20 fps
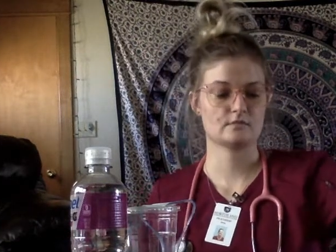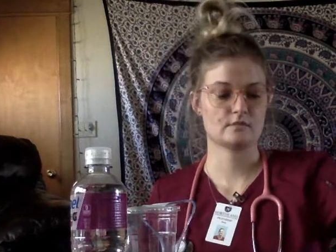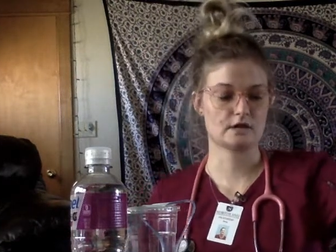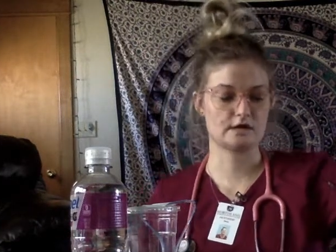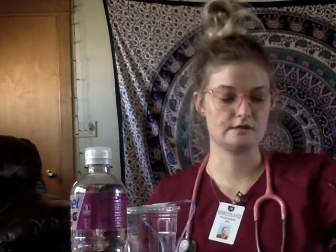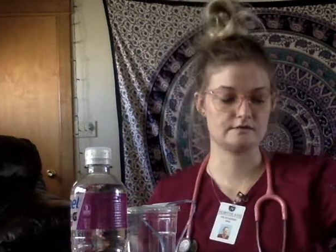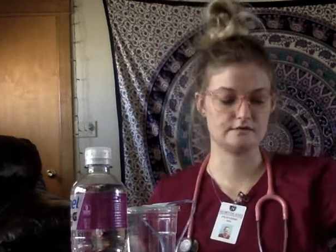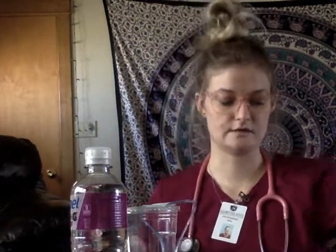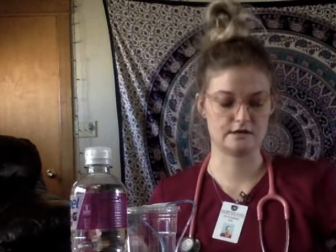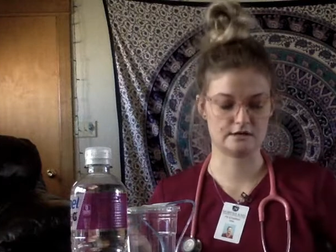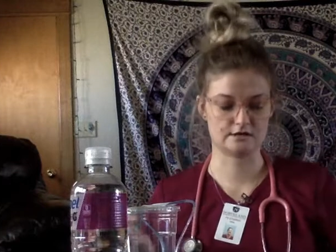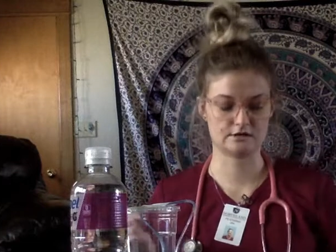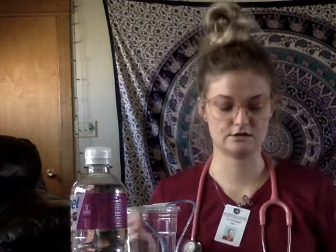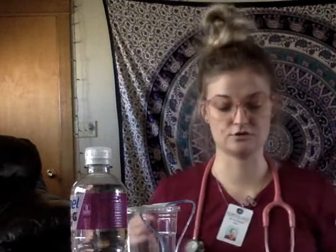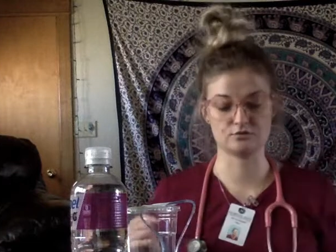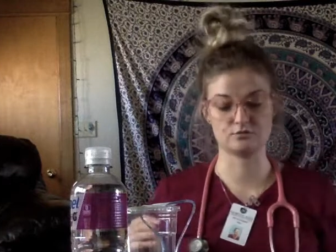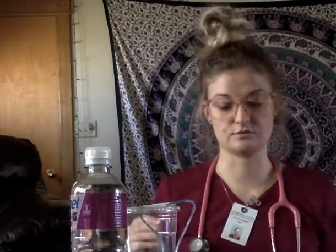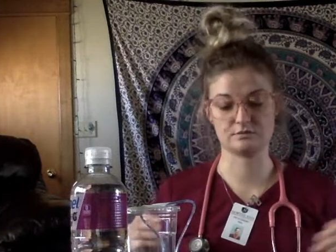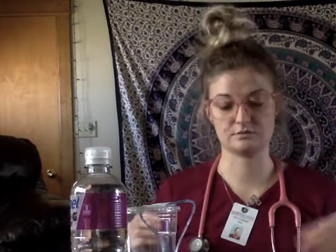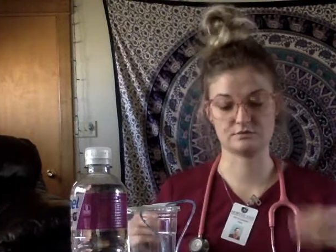And then
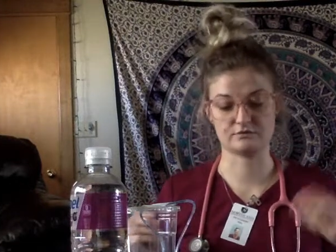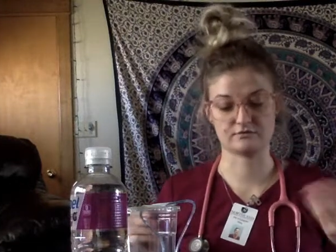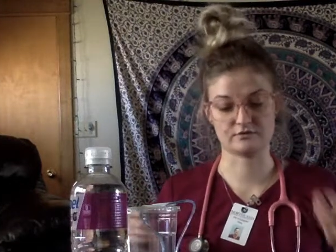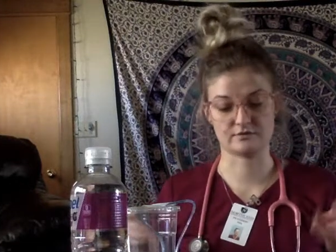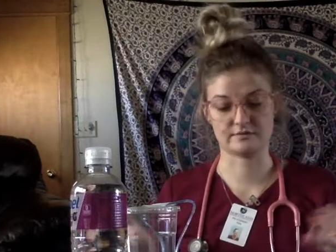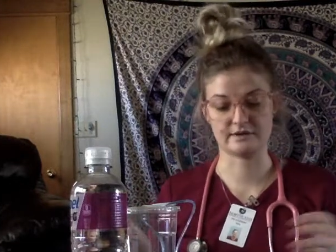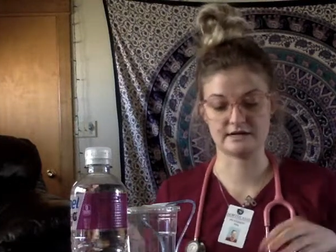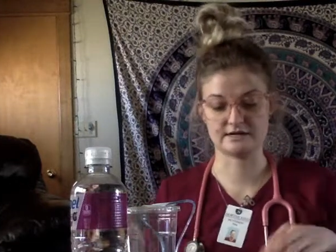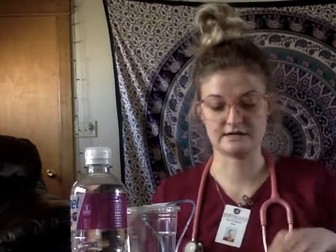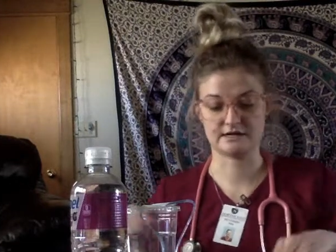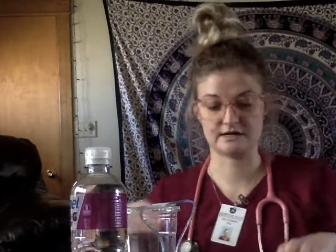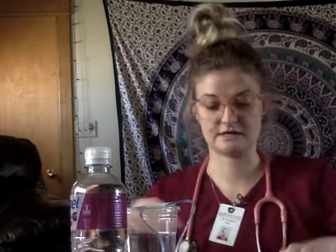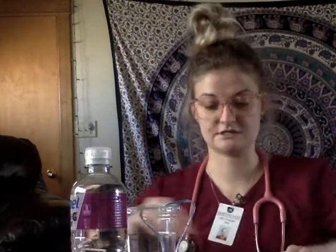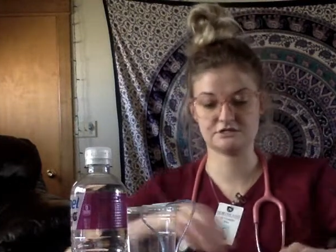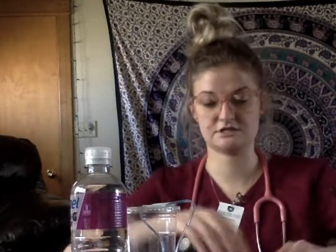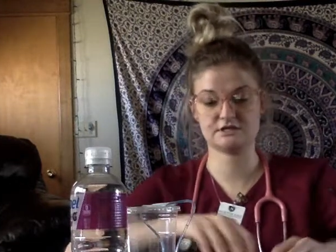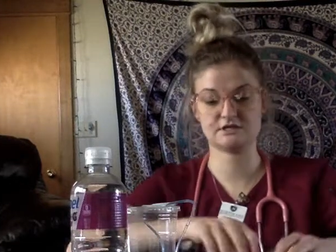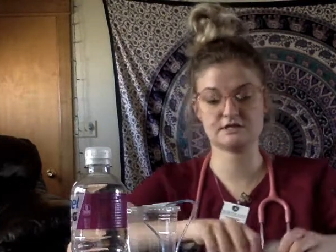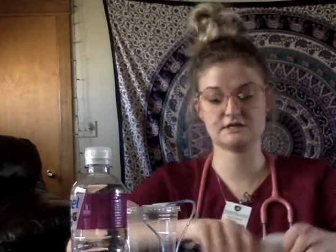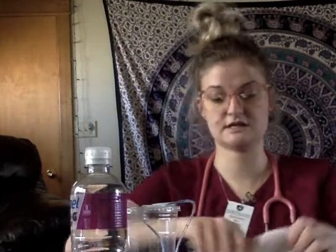you would perform hand
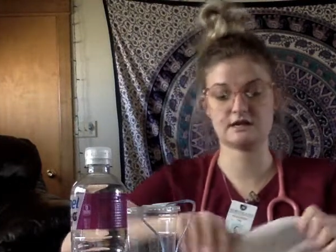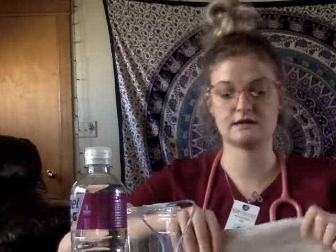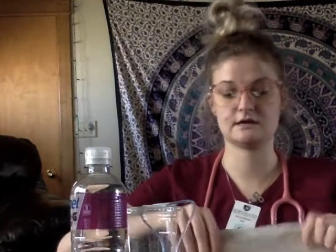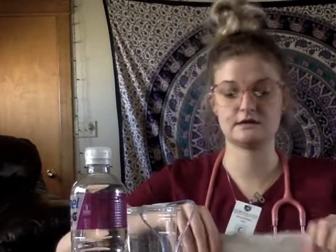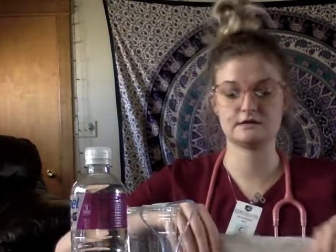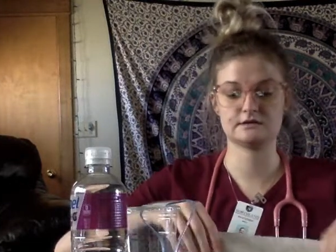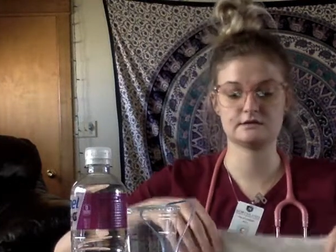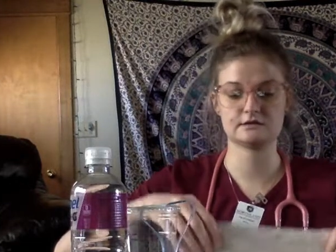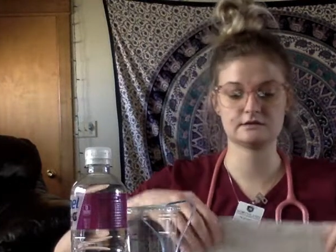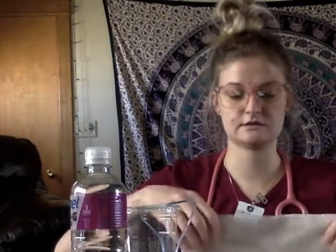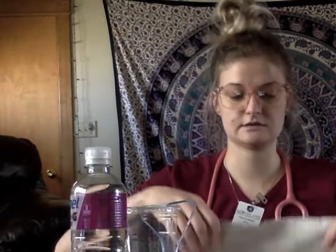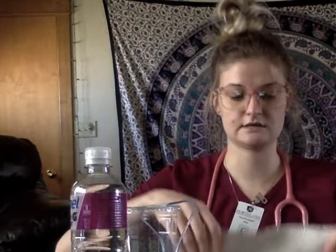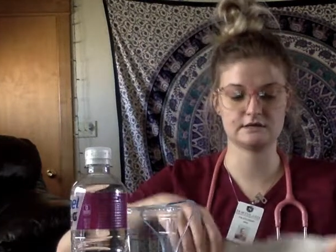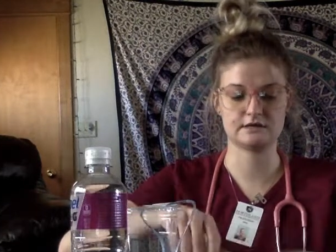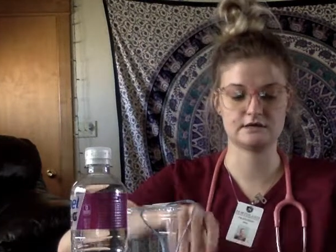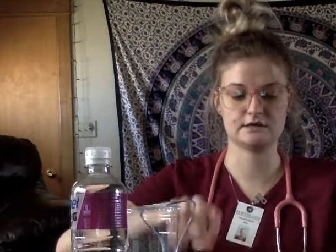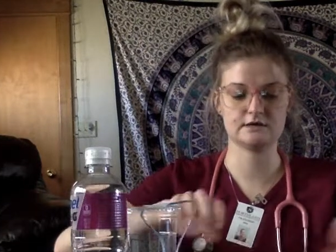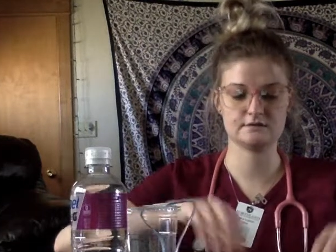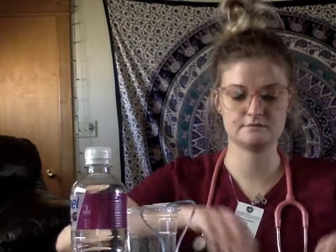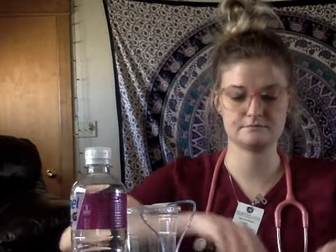hygiene again, clean
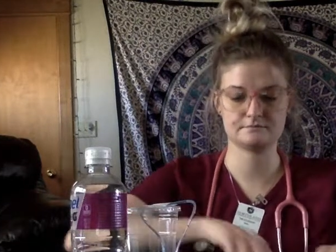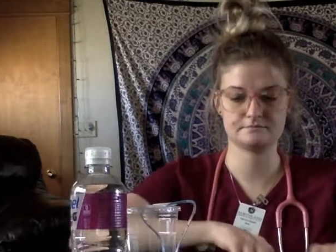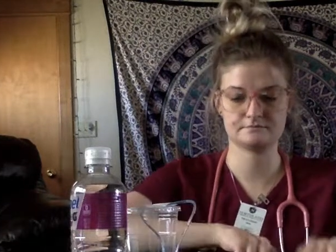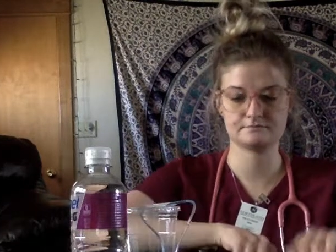up,